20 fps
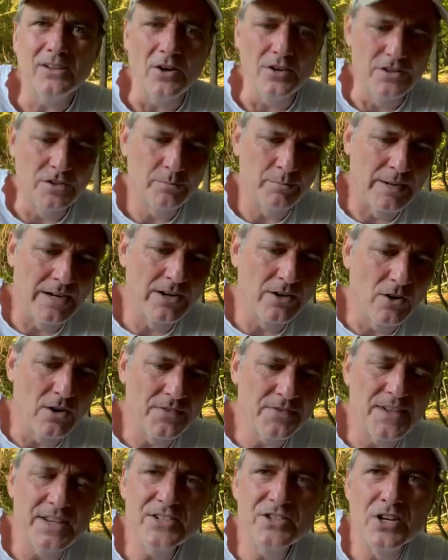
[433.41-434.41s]
Are you spending it on
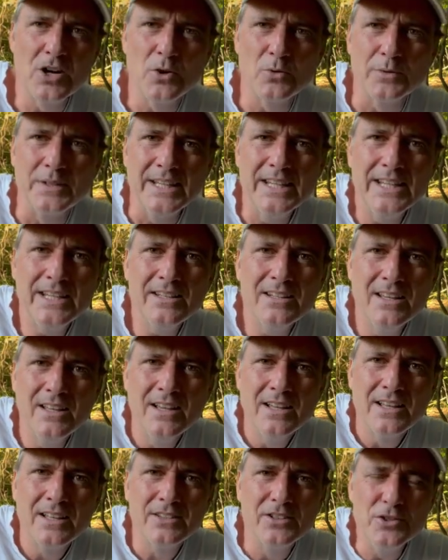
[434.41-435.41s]
things you don't need?
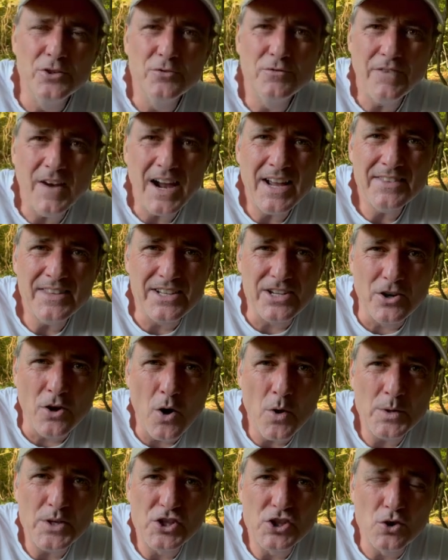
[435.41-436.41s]
Do you find that you're
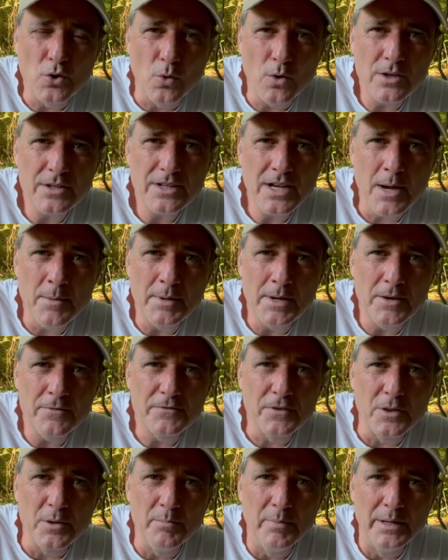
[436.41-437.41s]
always short coming up
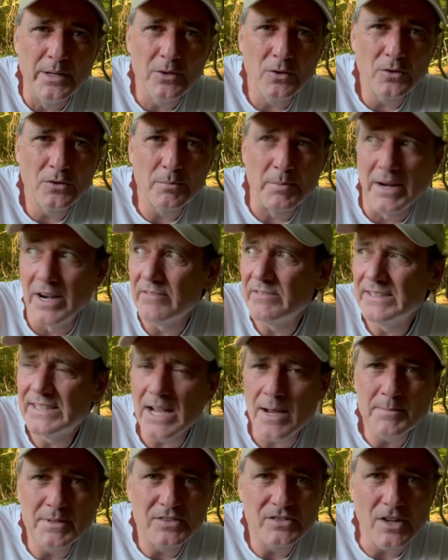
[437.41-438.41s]
for the bills, but every
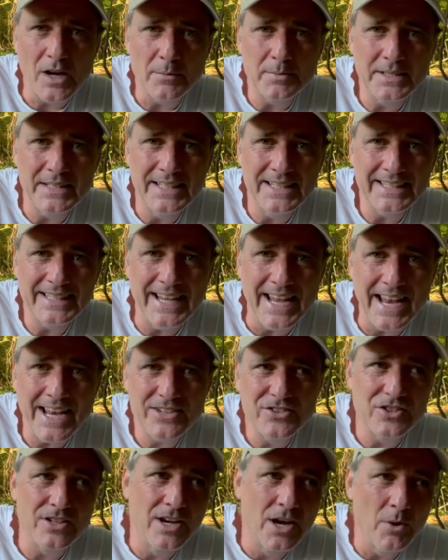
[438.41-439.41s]
time you stop to get
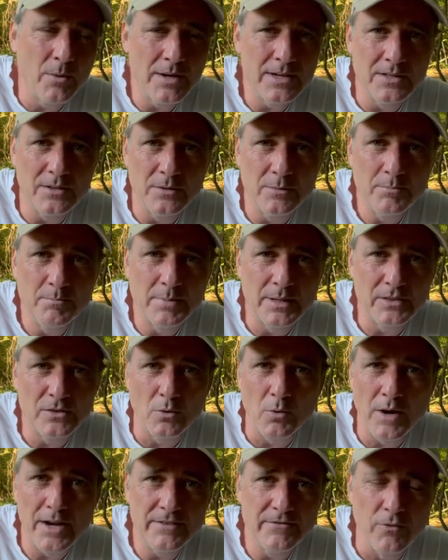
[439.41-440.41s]
gas, you go in and piss
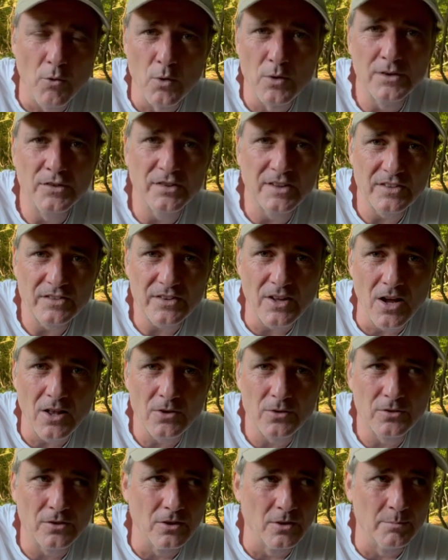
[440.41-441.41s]
away four to six
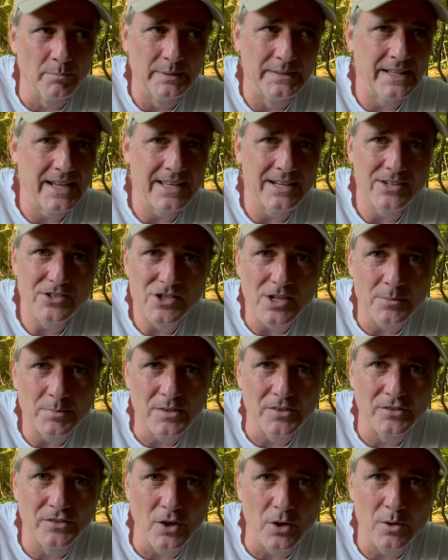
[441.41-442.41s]
dollars on potato chips
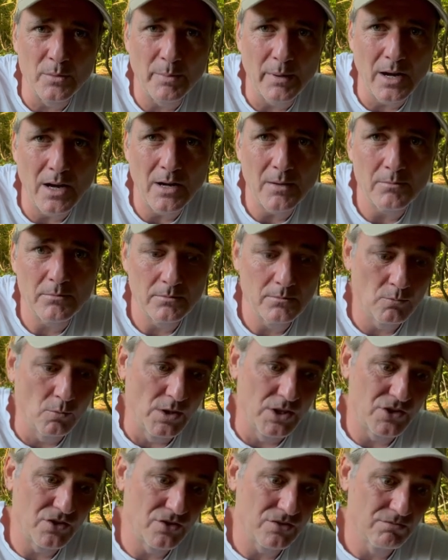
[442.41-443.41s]
and soda pop,
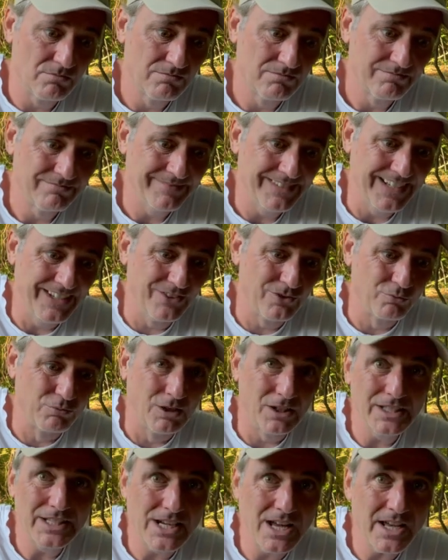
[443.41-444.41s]
which is
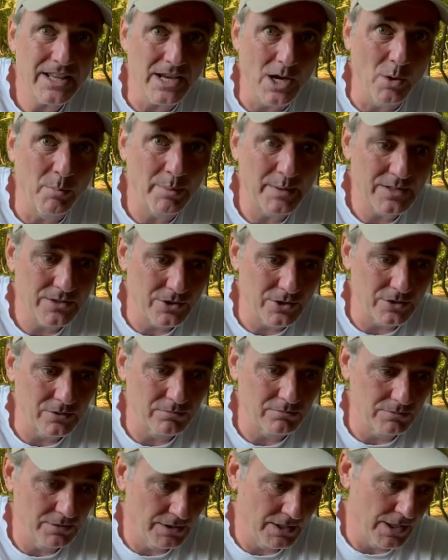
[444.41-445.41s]
really not helping your,
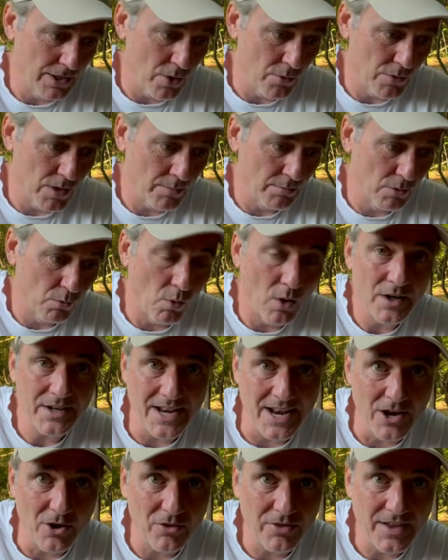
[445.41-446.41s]
you know, number one
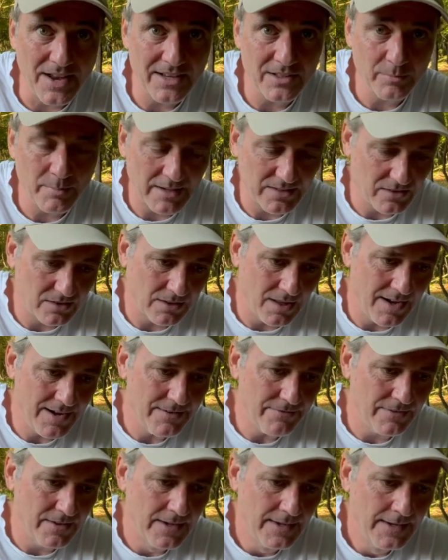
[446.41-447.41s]
health aspects of
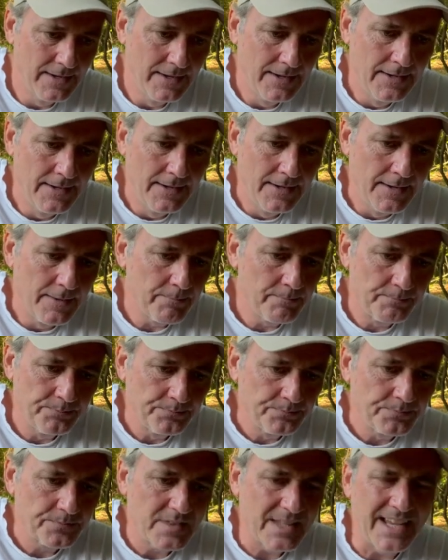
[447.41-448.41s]

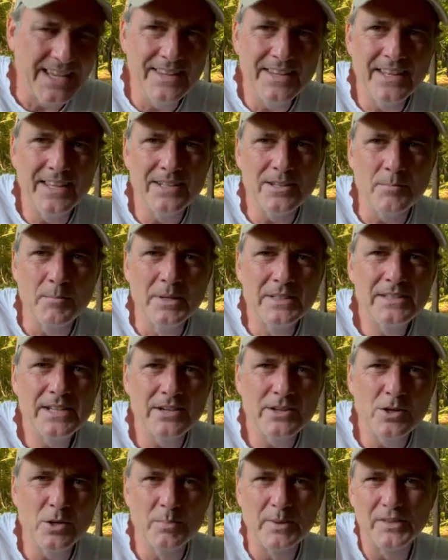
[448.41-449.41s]
life? And then
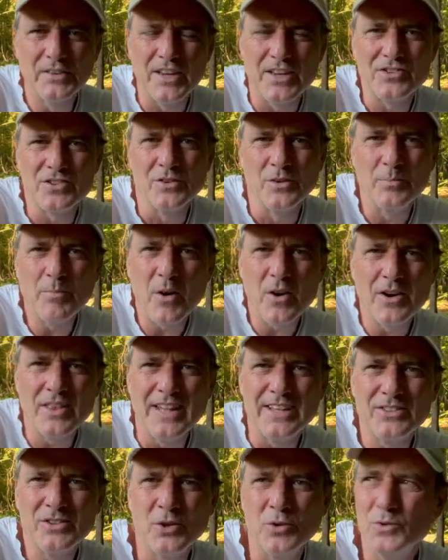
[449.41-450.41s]
material possessions, part of
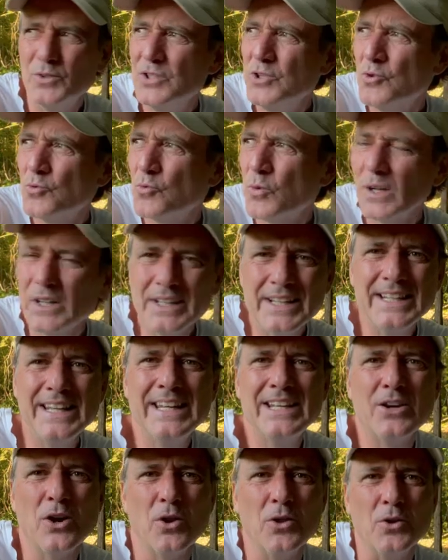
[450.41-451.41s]
that too. Do you really
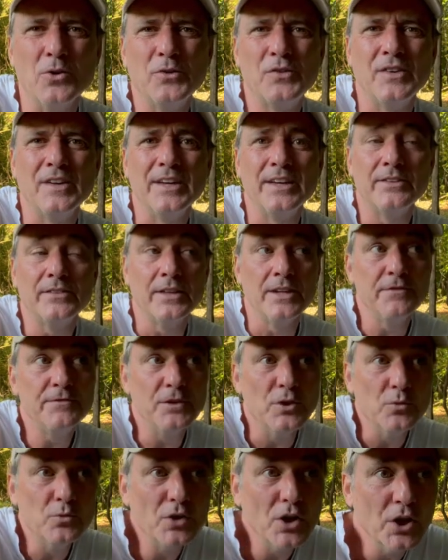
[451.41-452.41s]
need all those things? And if
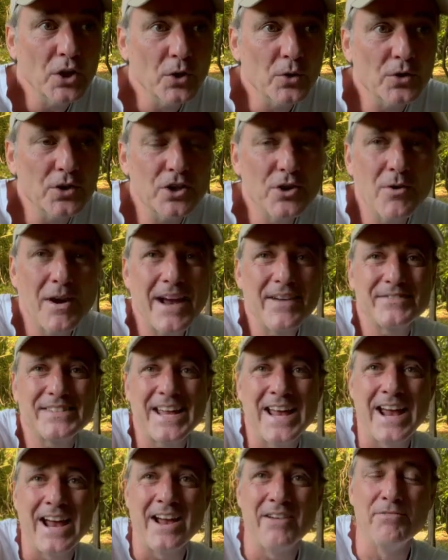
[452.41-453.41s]
you do, do you have to
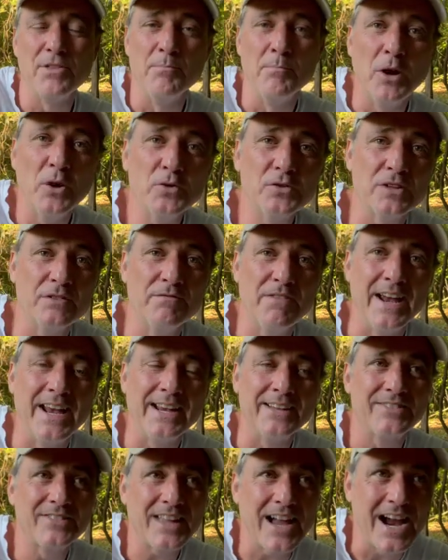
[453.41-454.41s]
have the most
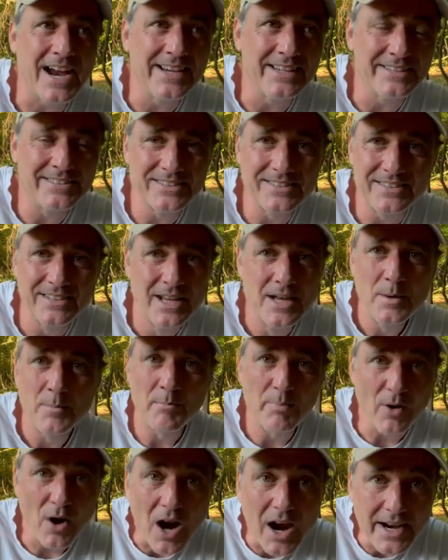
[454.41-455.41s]
advanced, highest
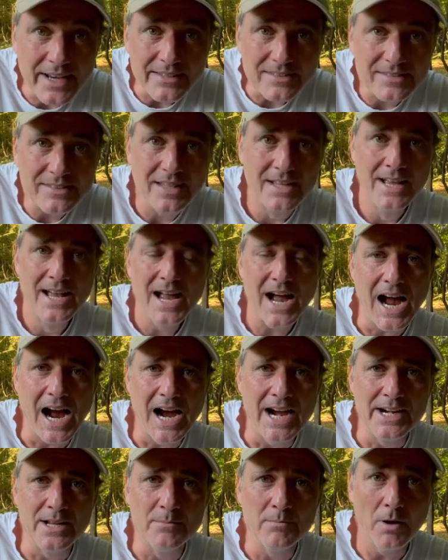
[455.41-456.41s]
priced
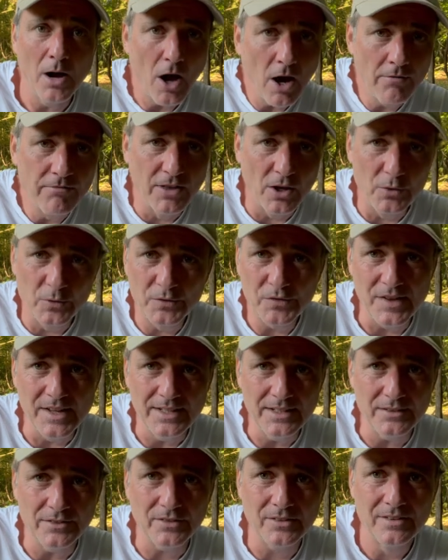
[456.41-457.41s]
item of those
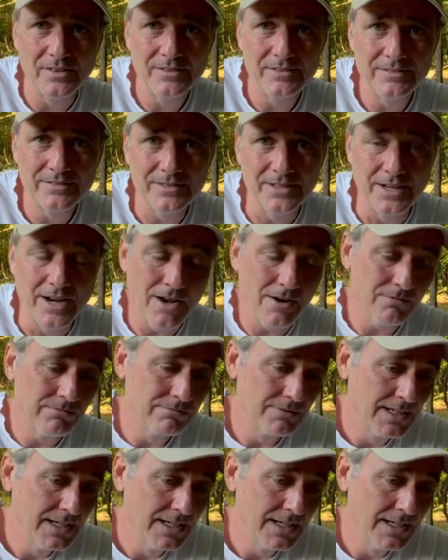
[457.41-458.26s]
things? You know?